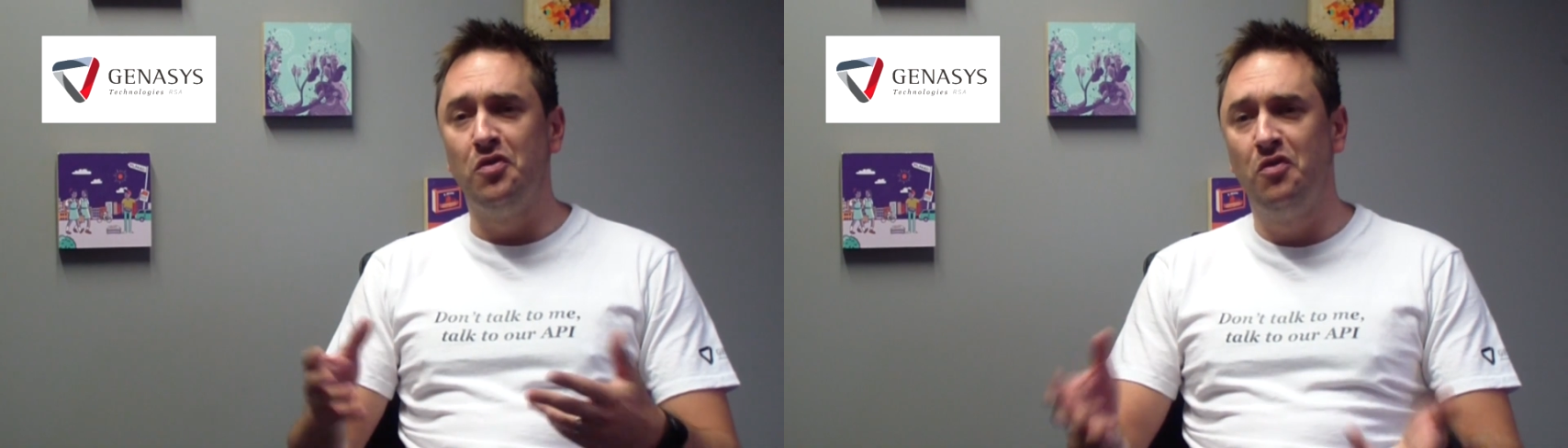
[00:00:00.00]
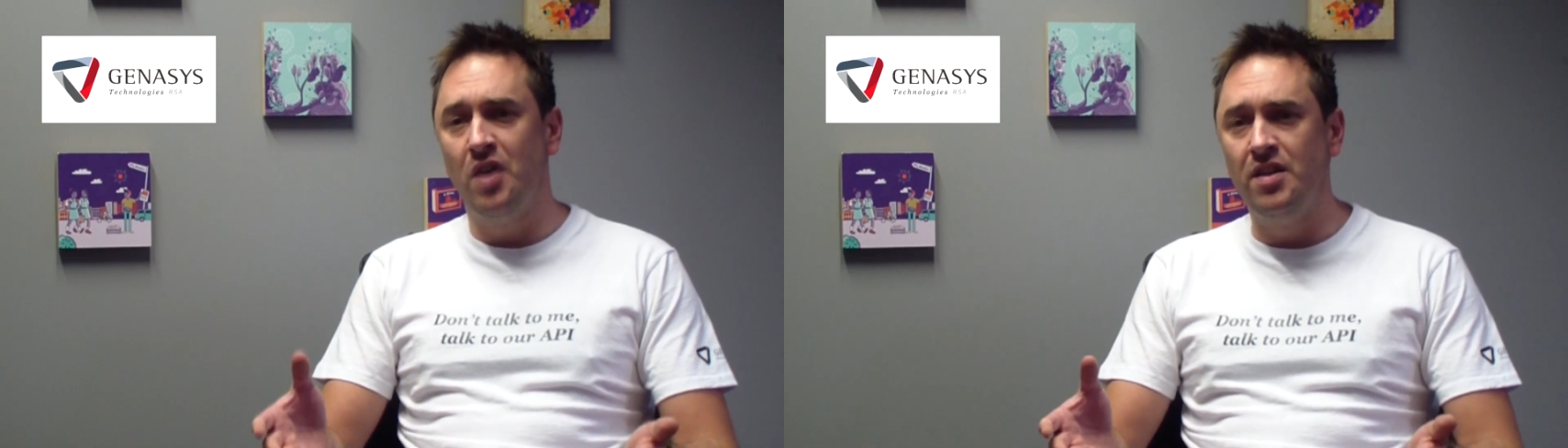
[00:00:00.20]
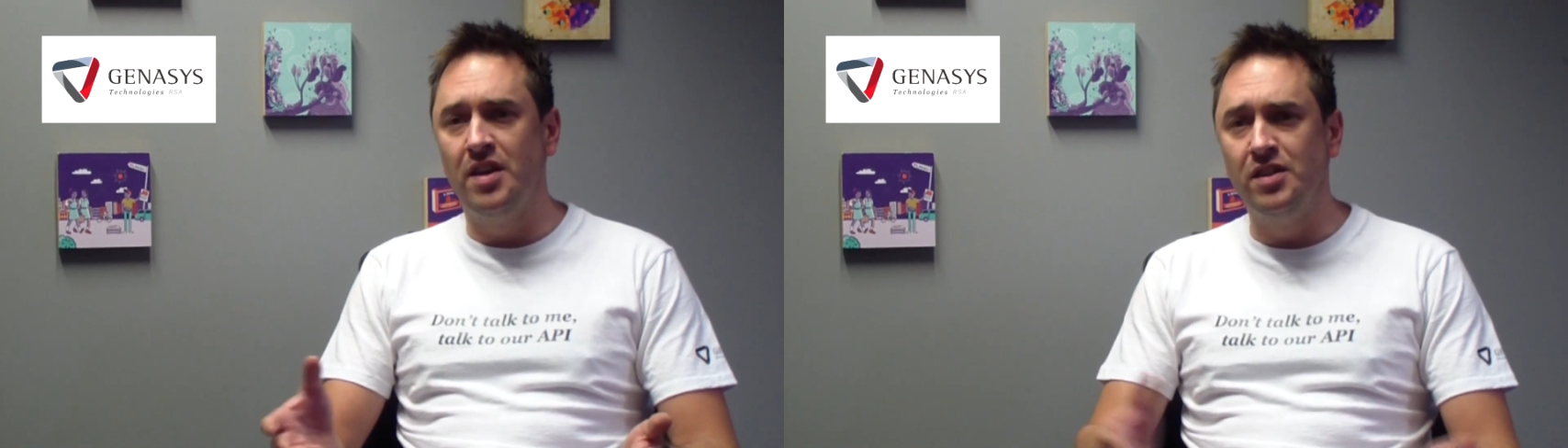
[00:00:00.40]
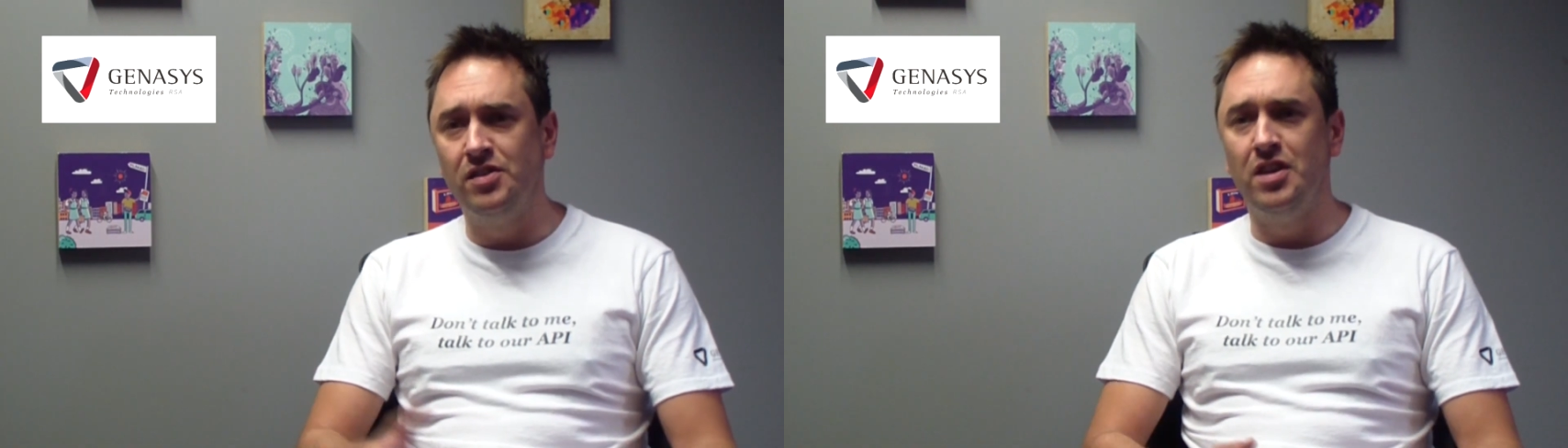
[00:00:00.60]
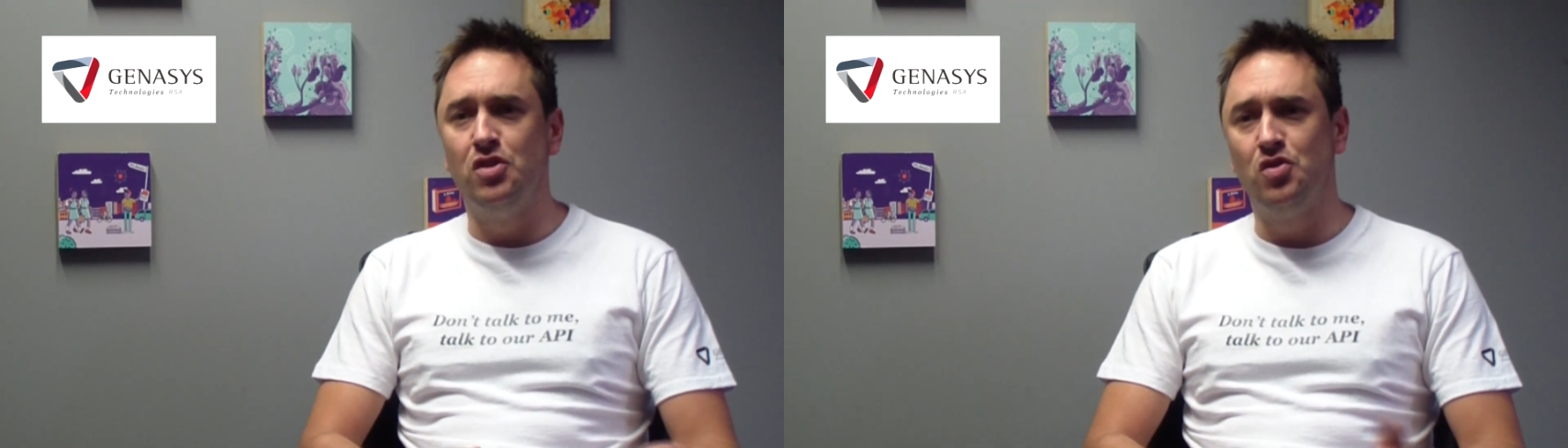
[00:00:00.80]
of fun that
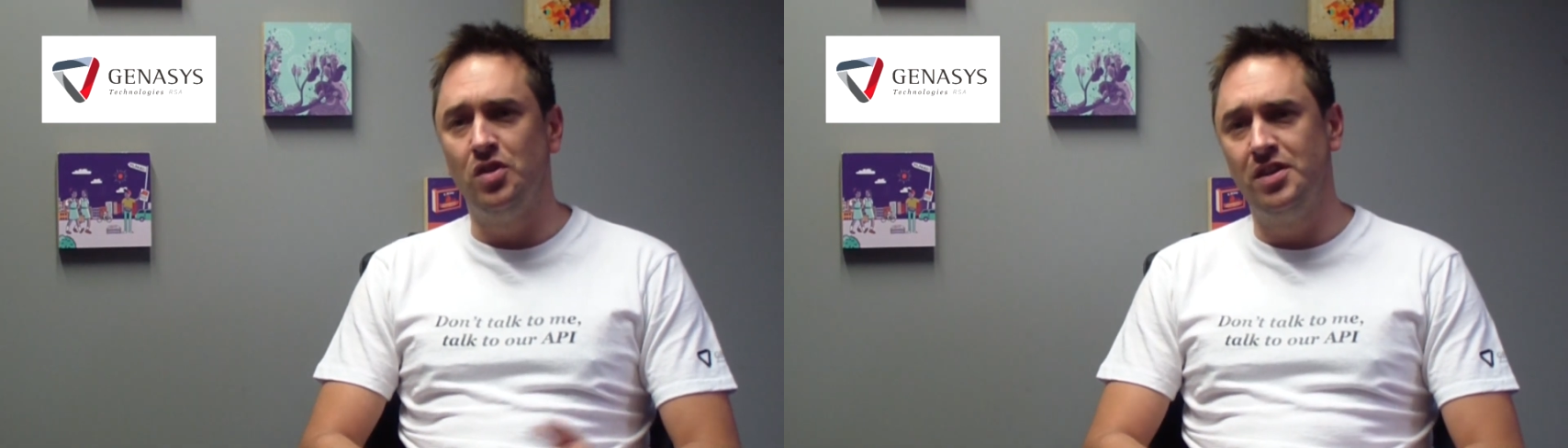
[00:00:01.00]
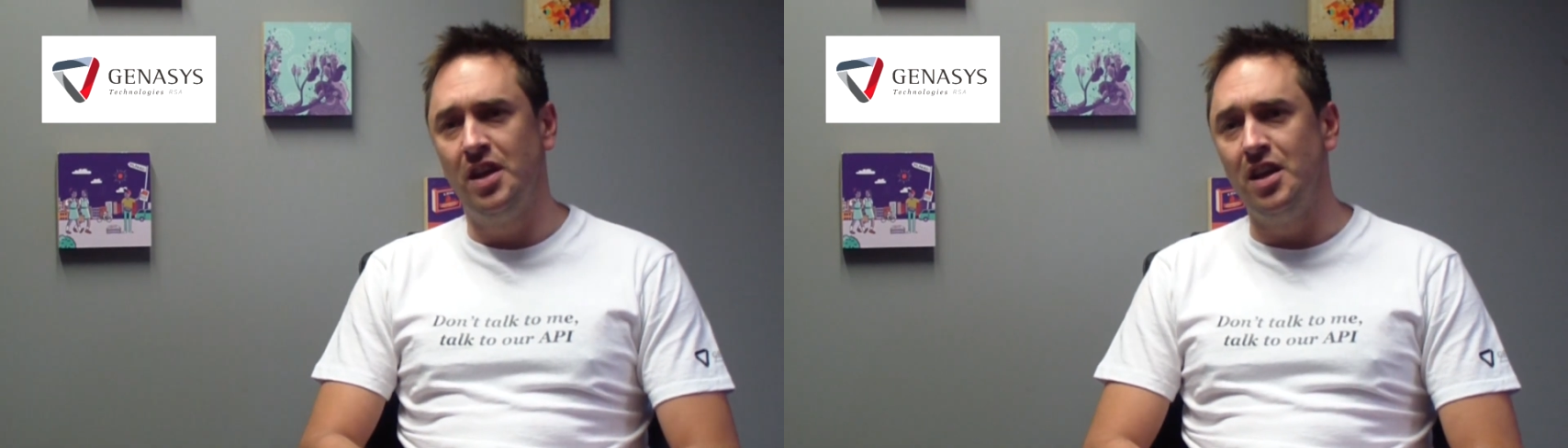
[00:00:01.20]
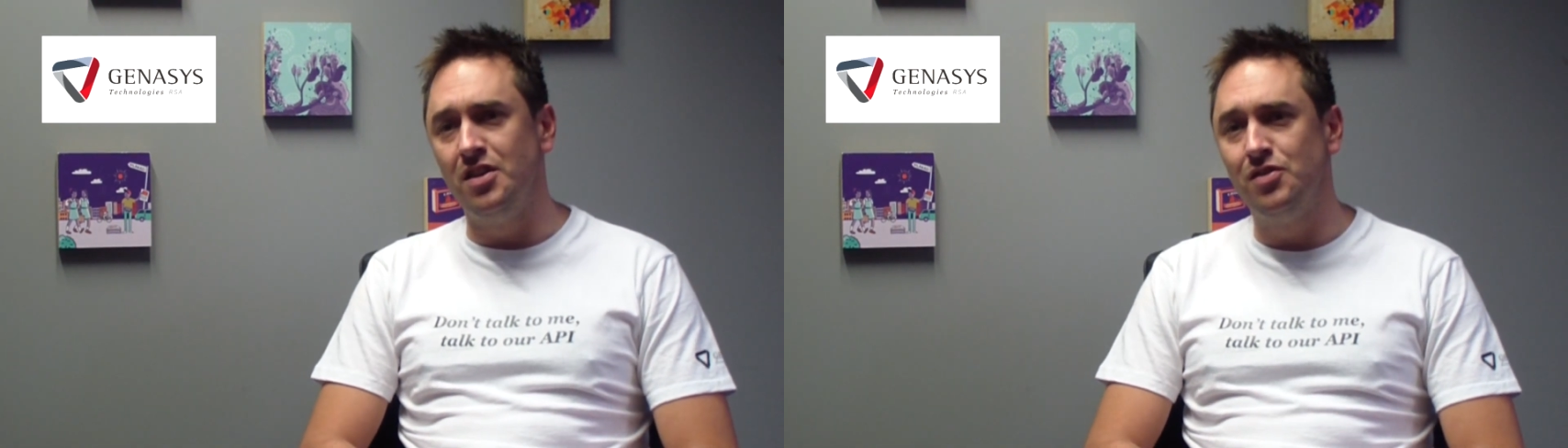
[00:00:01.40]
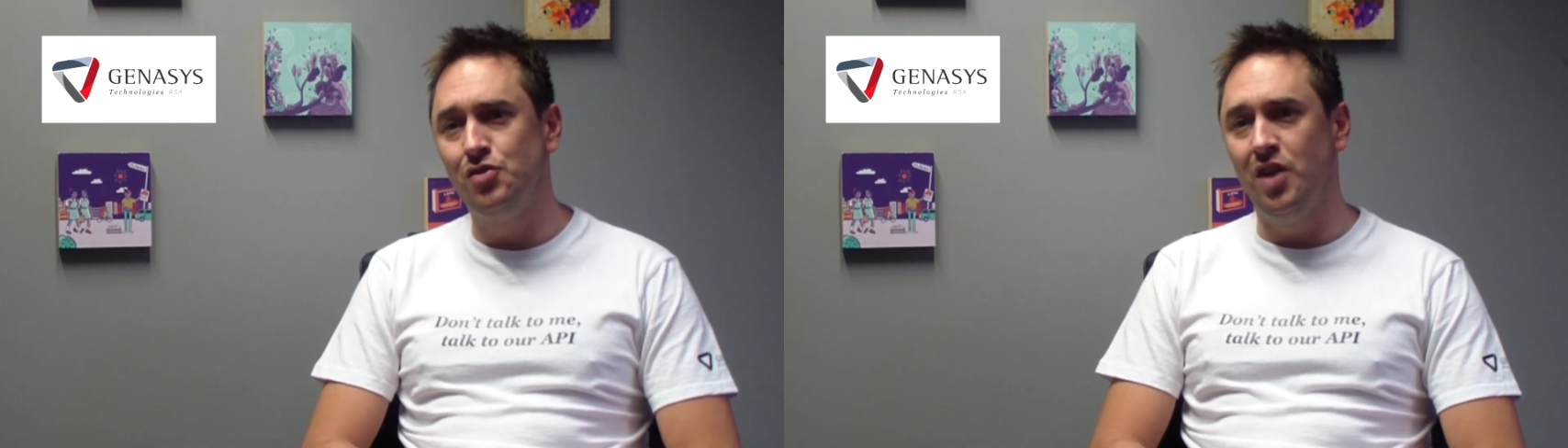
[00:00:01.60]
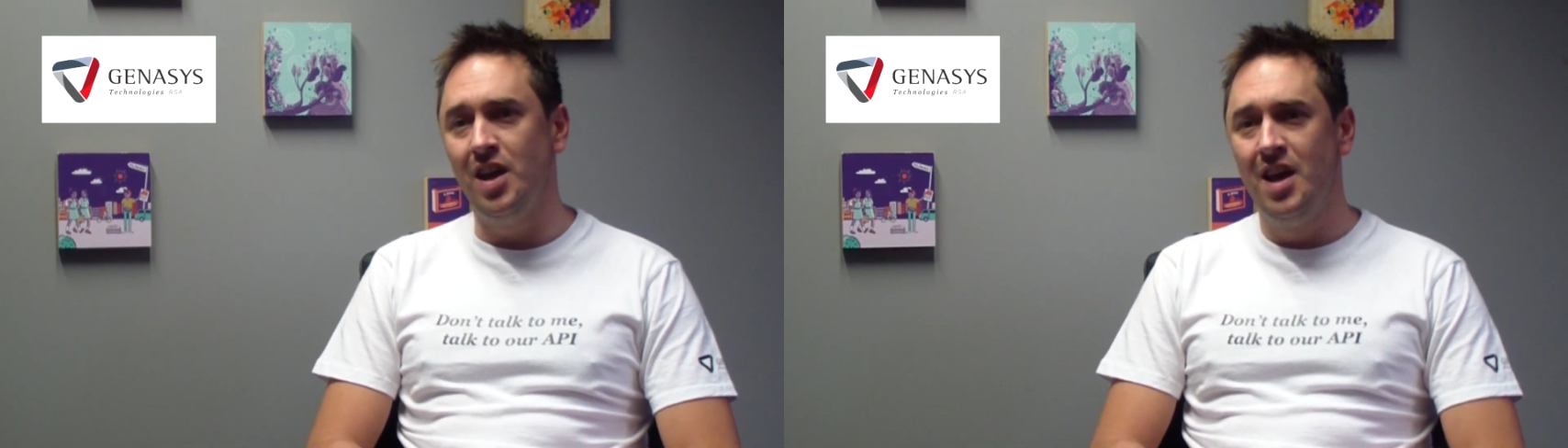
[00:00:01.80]
is the Insurtech
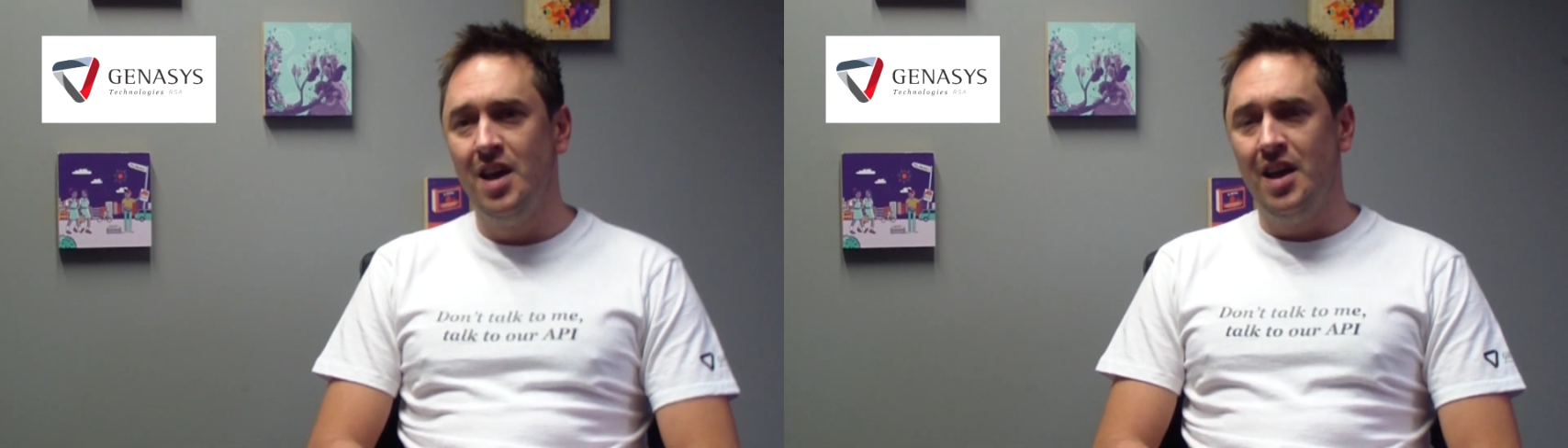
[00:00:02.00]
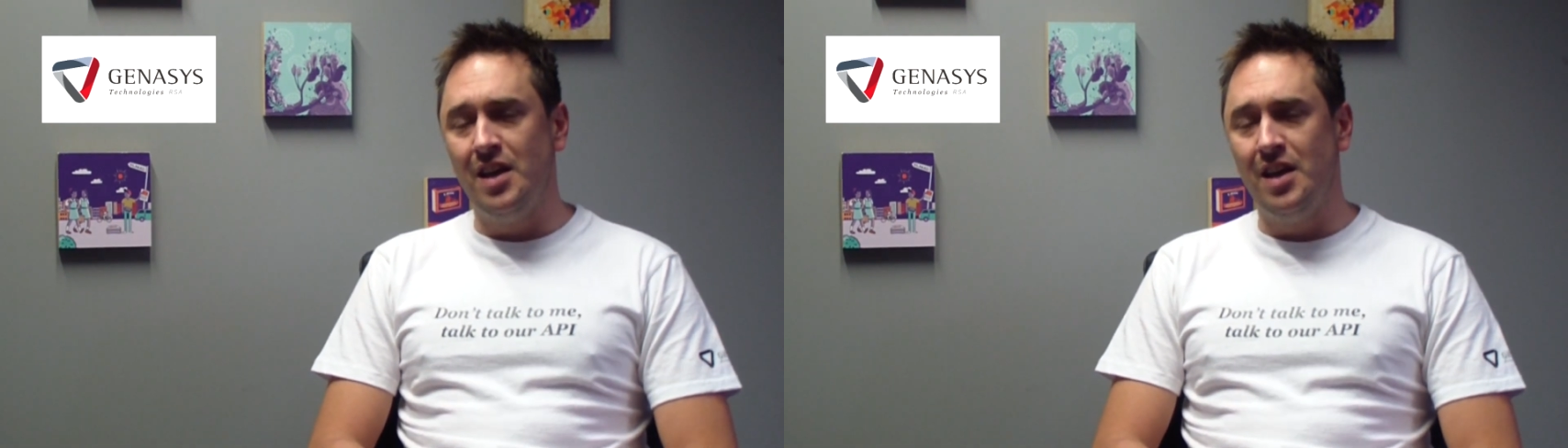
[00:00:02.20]
industry